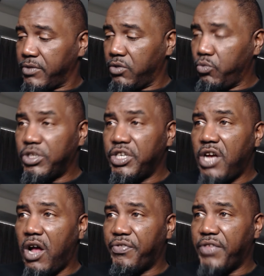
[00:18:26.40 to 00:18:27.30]
What do y'all
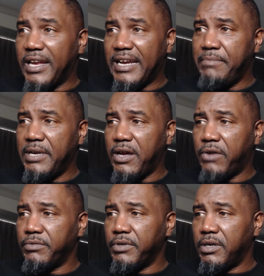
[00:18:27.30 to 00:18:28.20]
think? Let me know.
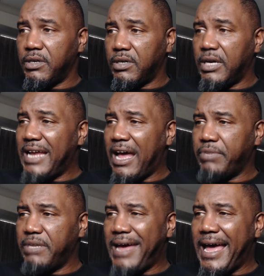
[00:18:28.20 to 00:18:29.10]
And I'll be
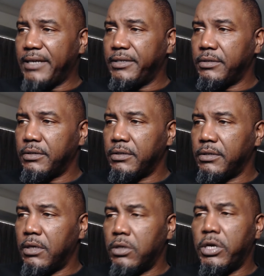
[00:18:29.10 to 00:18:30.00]
back.
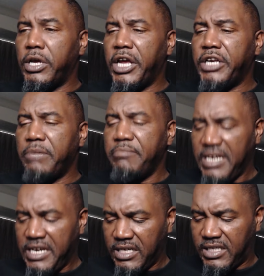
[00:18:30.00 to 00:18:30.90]
And in the
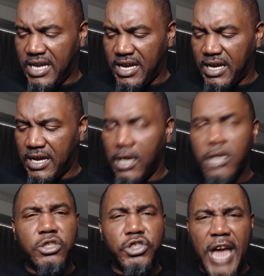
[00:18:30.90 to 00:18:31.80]
meantime,
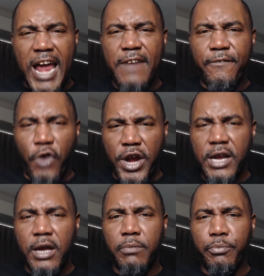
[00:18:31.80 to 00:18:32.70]
stay free,
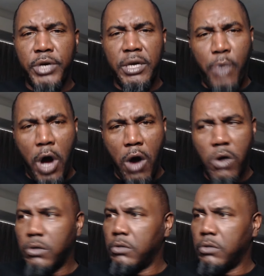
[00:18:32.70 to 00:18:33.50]
people.